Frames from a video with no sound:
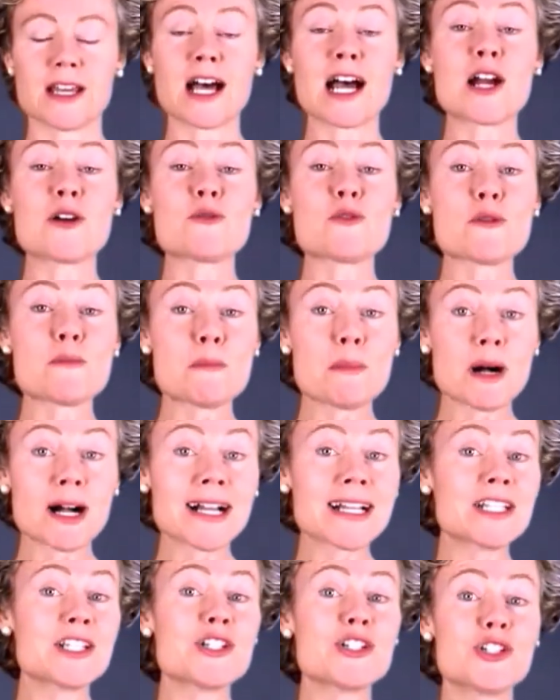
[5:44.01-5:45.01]
I
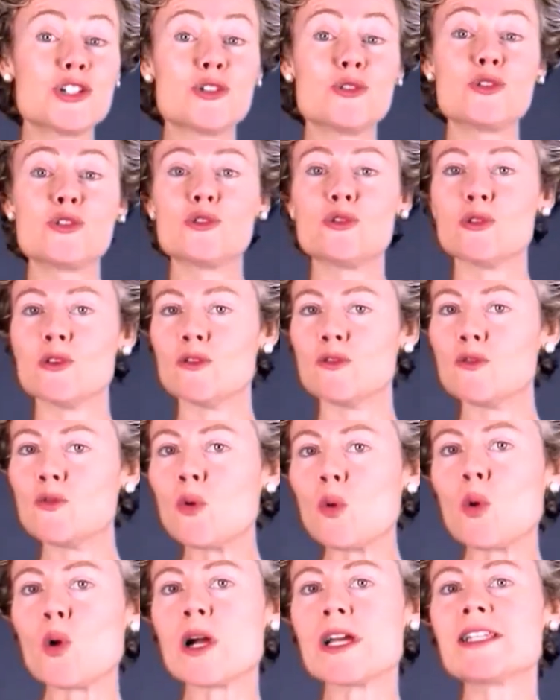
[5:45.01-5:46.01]
reminded you to
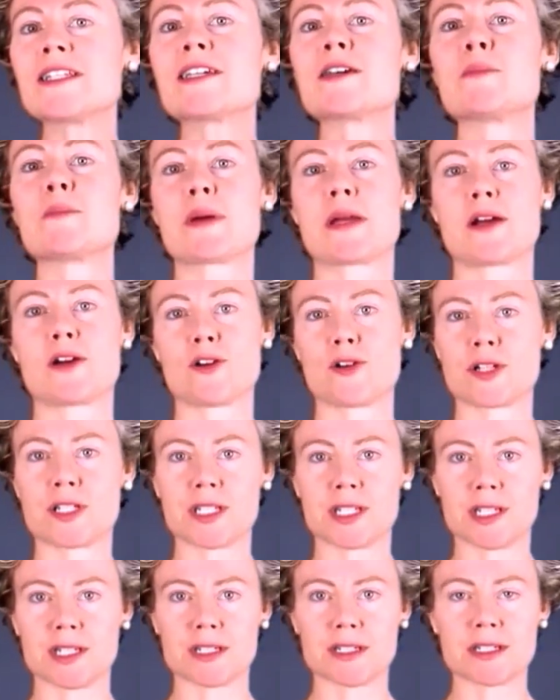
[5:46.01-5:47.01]
avoid
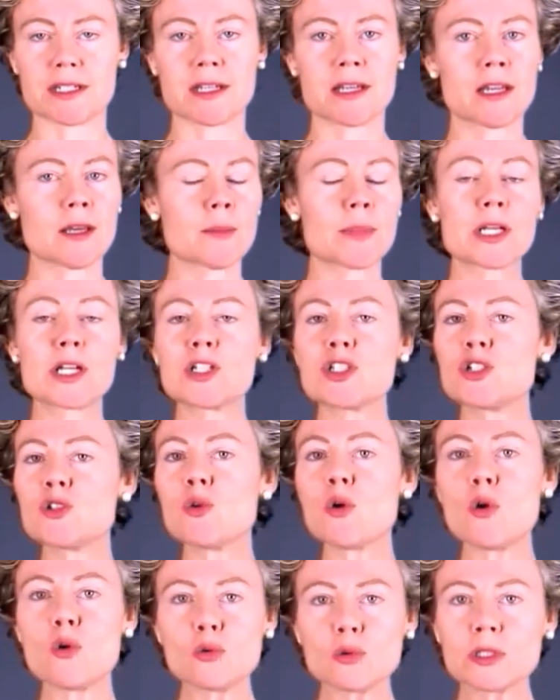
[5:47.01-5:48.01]
comparisons because
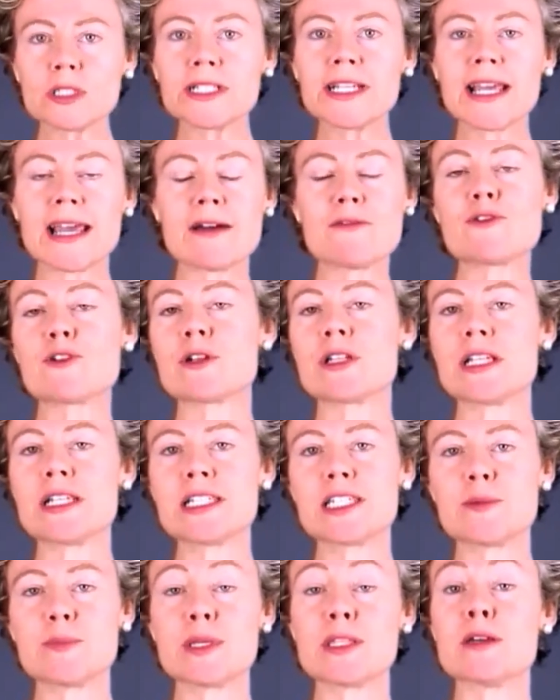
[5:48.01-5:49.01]
you only ever need
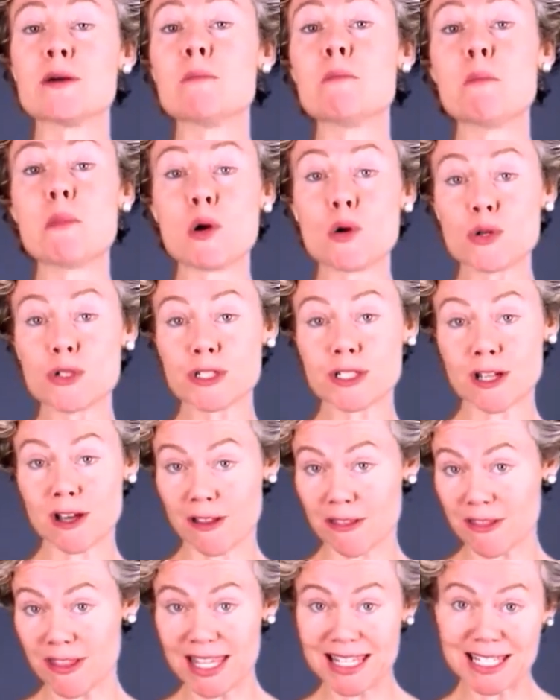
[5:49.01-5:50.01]
to be the most
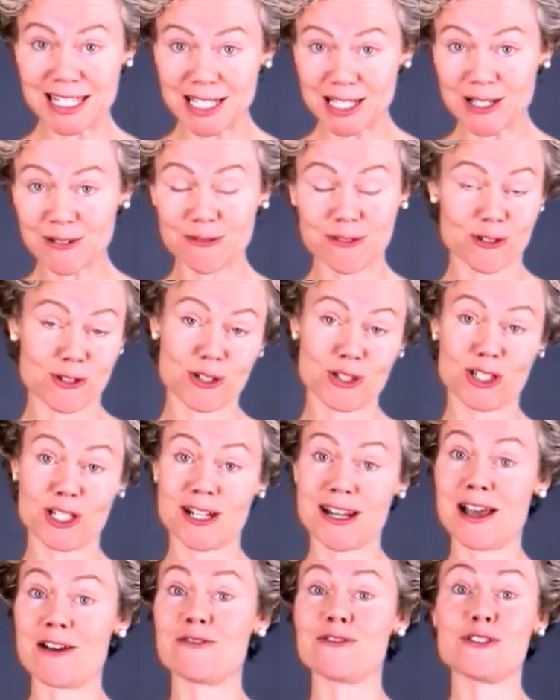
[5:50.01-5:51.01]
authentic
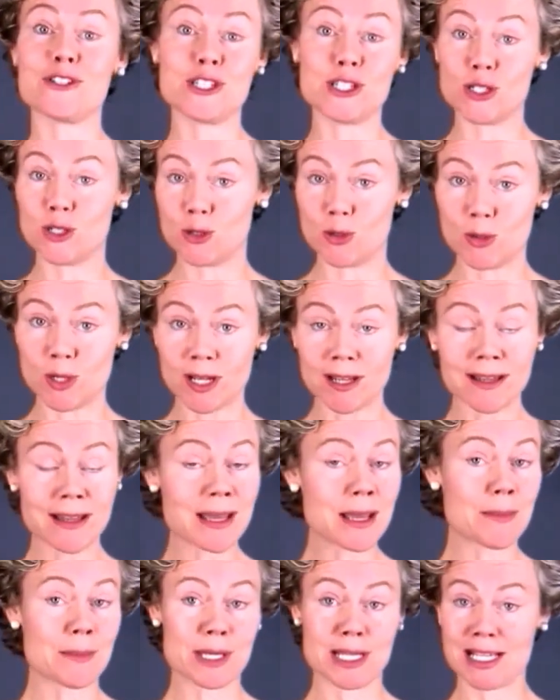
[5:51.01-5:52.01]
version of you,
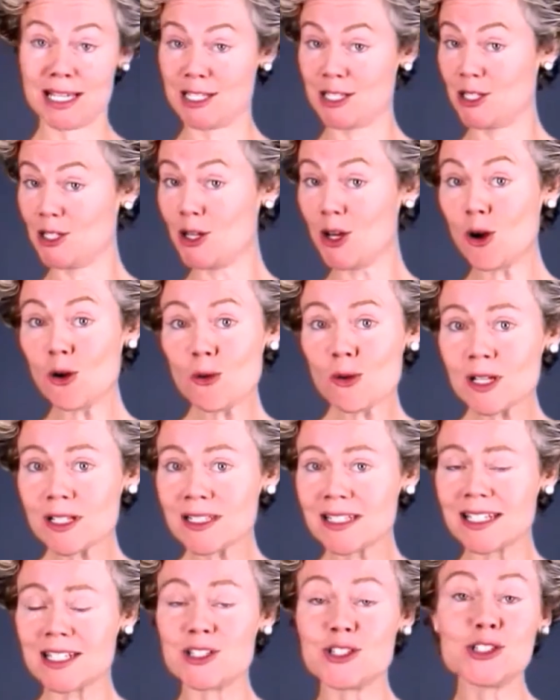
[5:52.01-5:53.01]
because no one
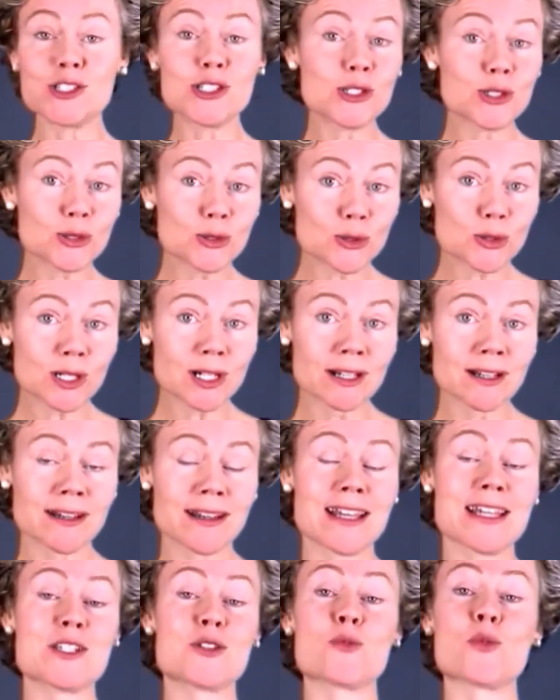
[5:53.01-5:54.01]
does you
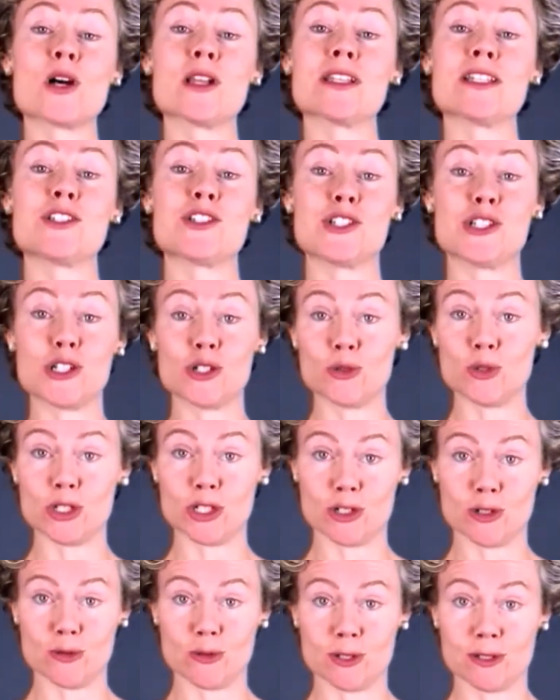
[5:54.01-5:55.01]
as well as you
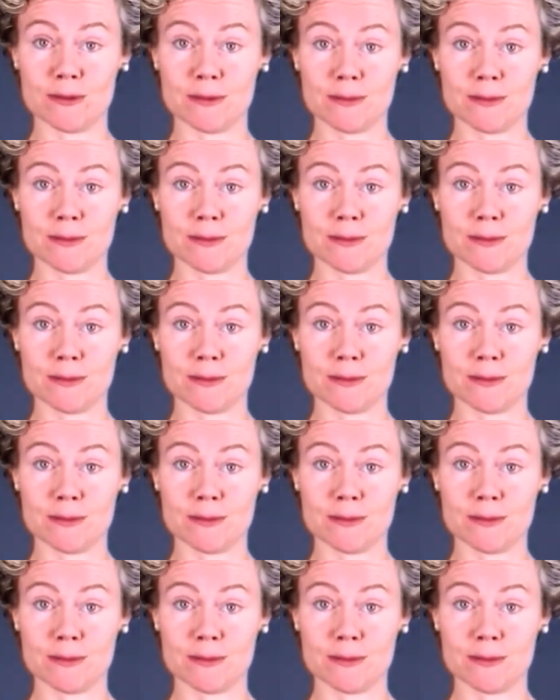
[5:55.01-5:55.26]
do.